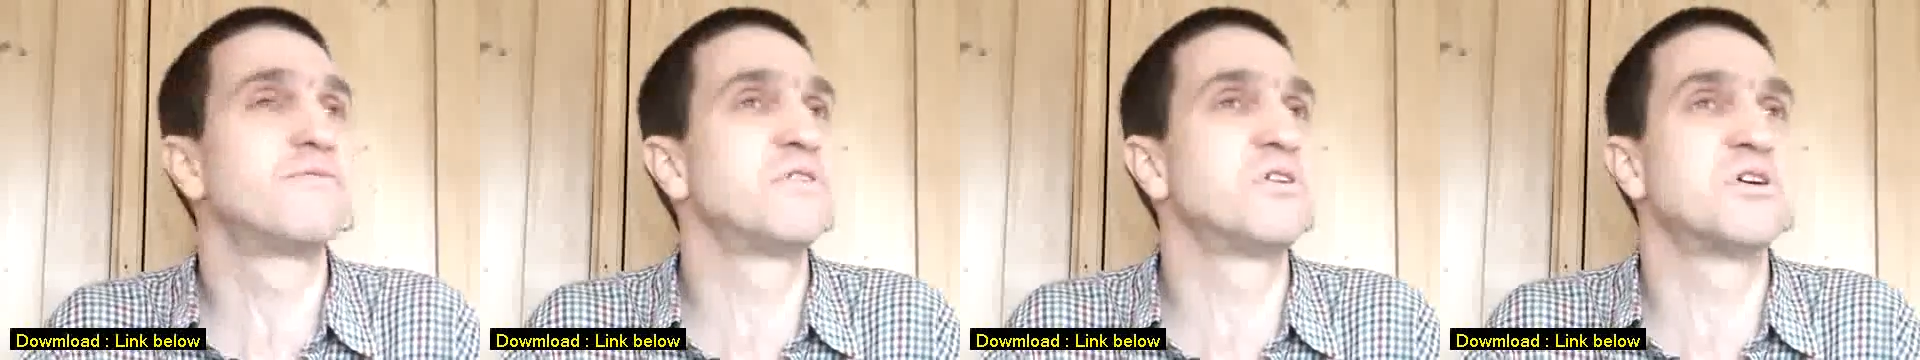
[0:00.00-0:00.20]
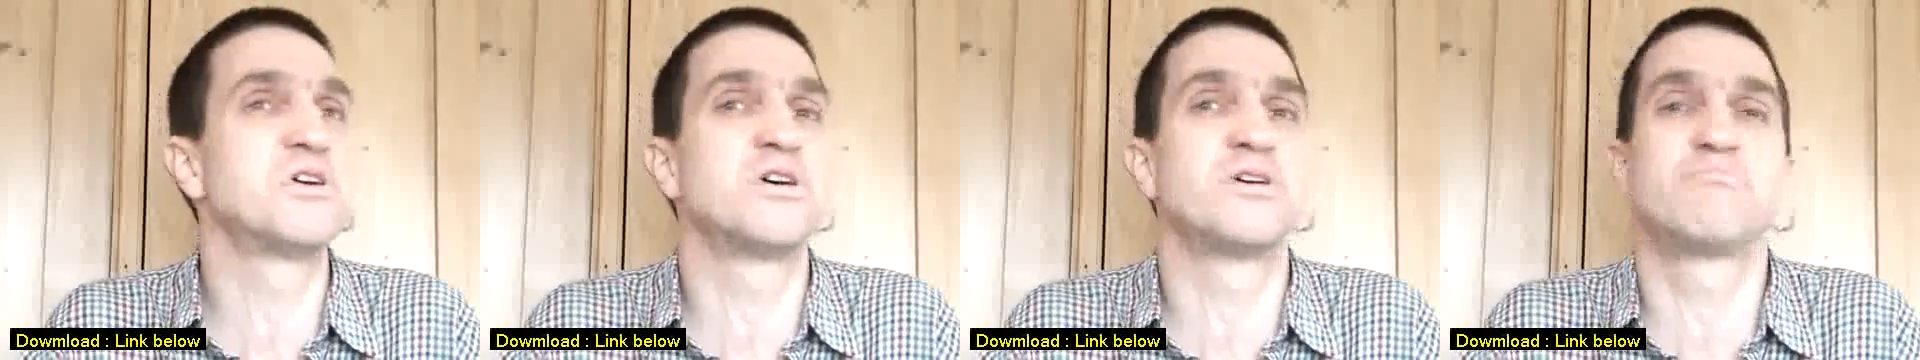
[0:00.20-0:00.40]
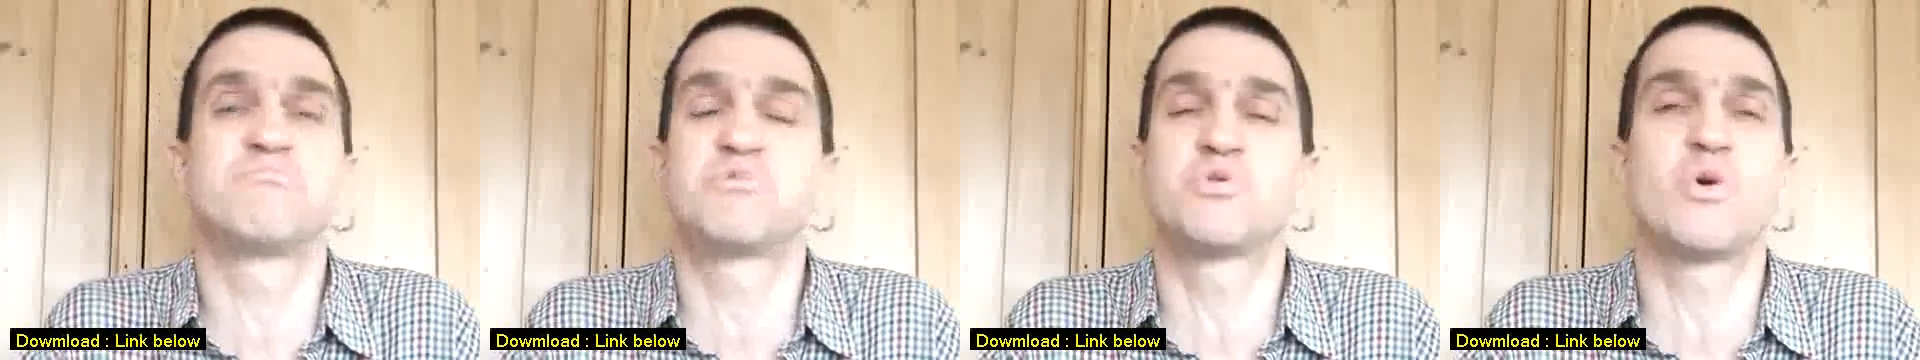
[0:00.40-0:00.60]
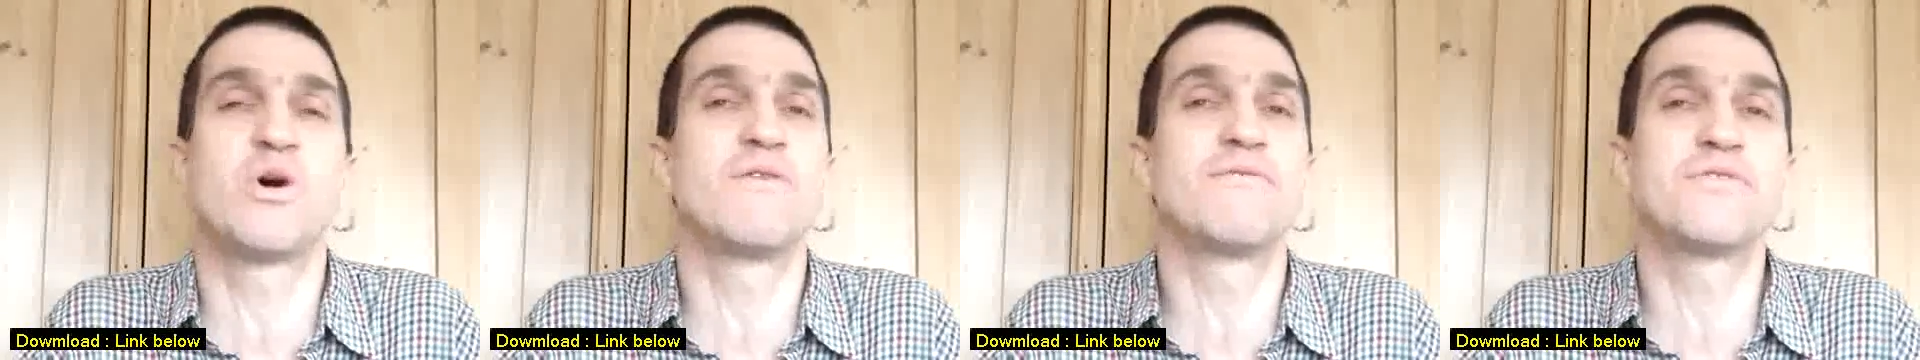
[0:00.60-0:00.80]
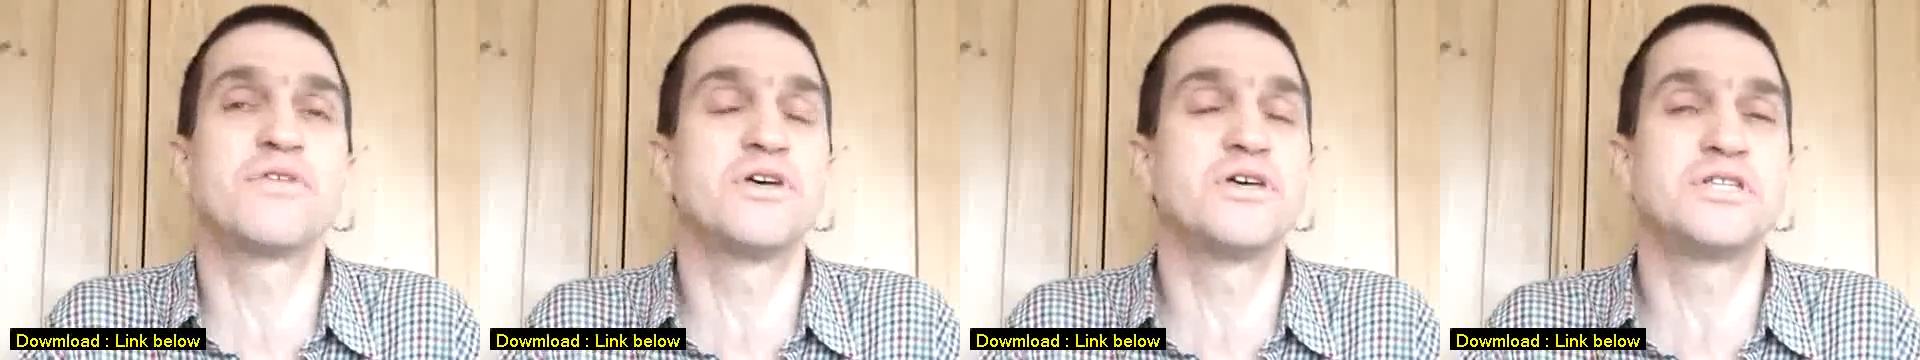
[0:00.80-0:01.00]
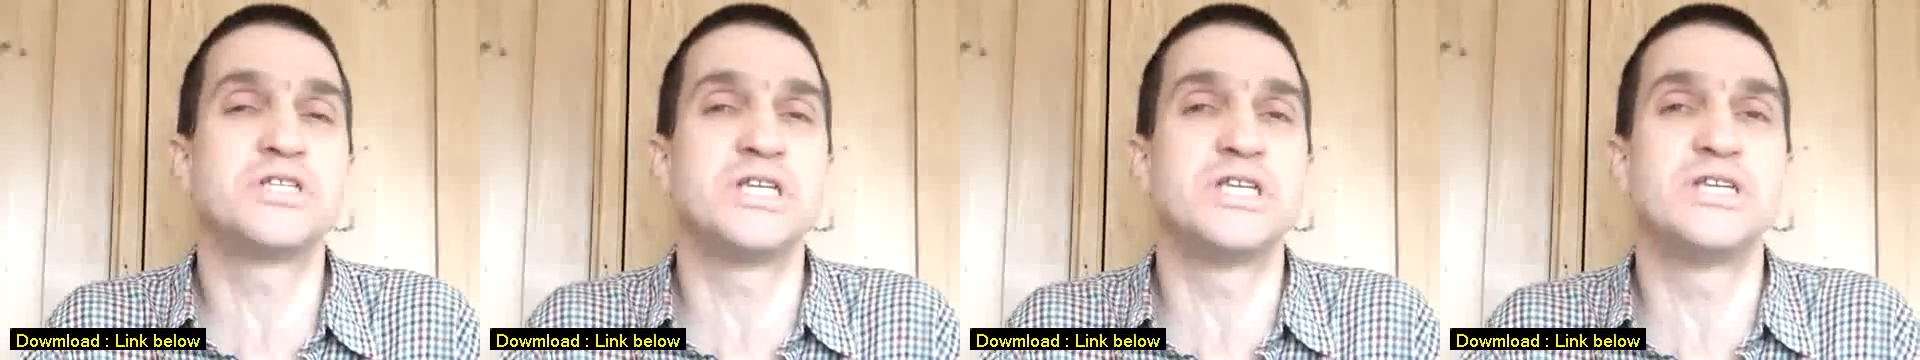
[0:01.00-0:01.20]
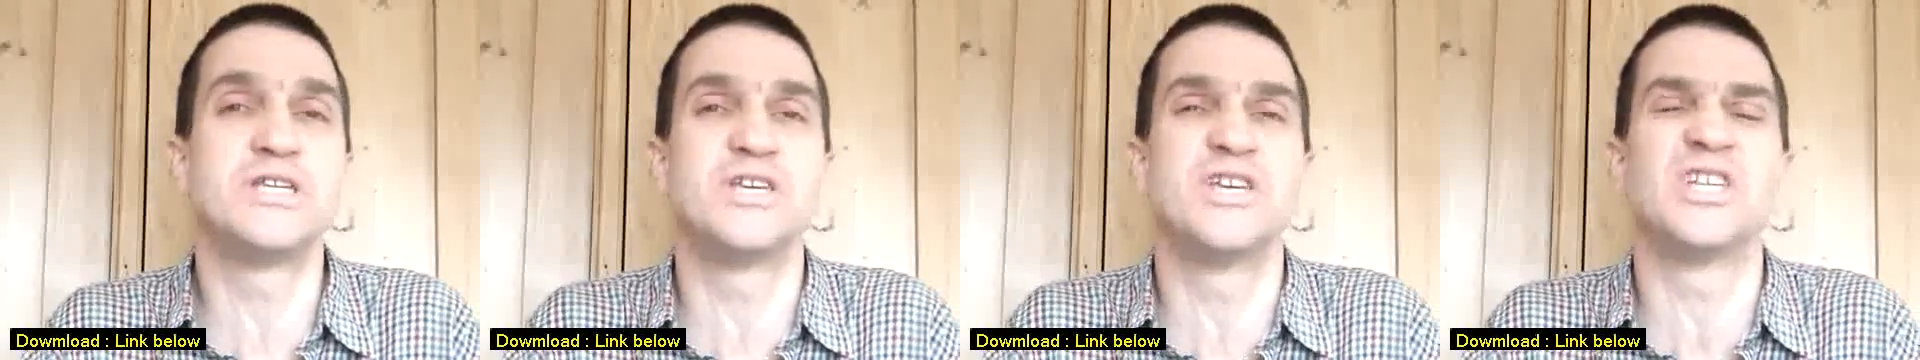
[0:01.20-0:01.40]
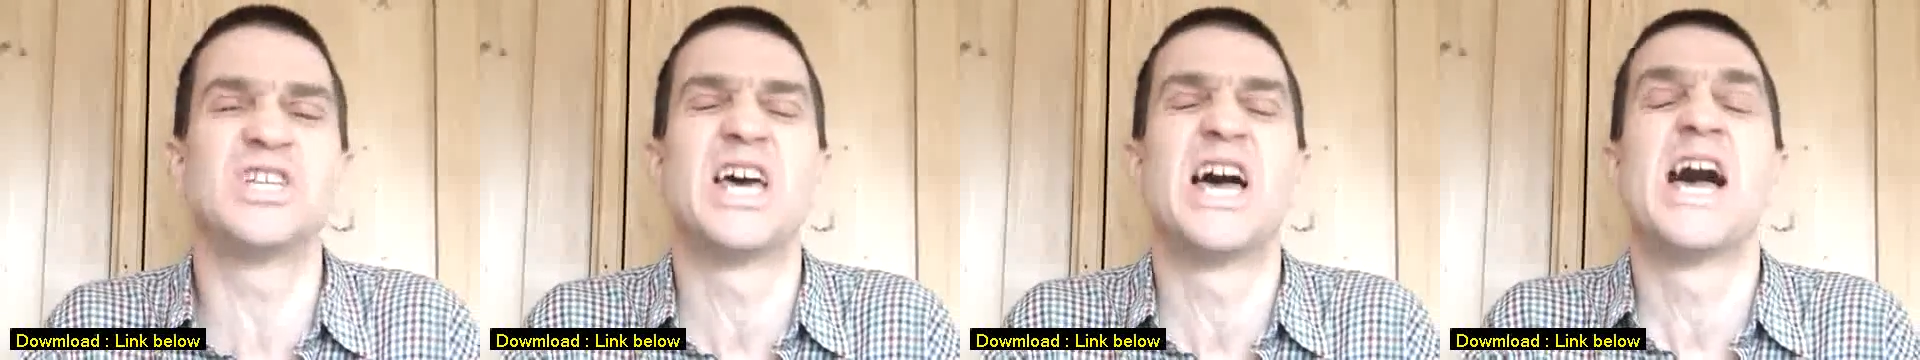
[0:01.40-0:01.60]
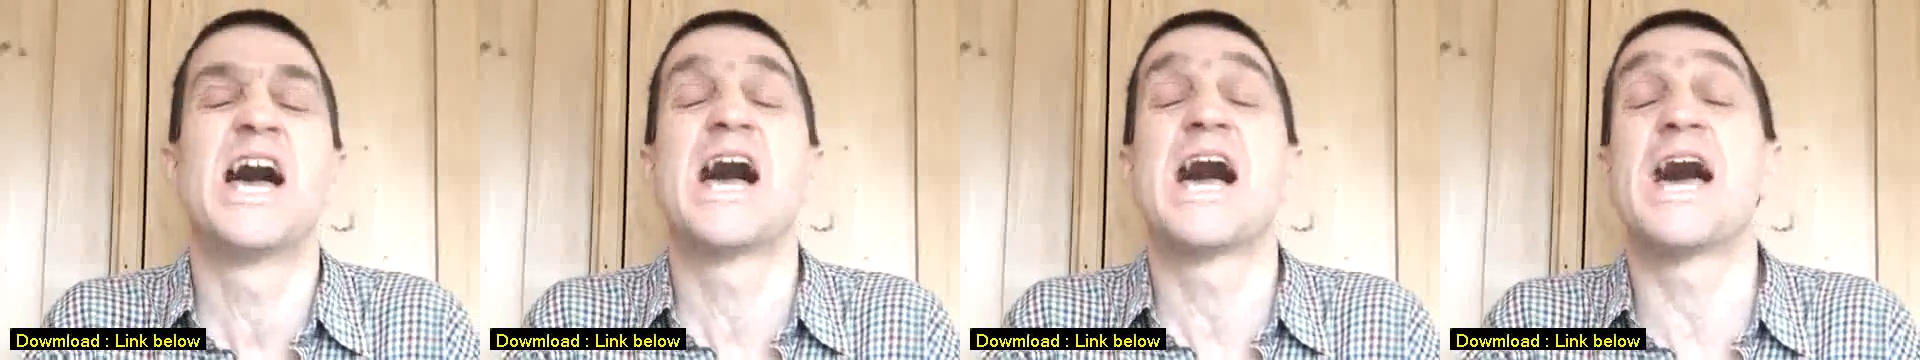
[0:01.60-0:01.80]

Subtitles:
for 12-13 years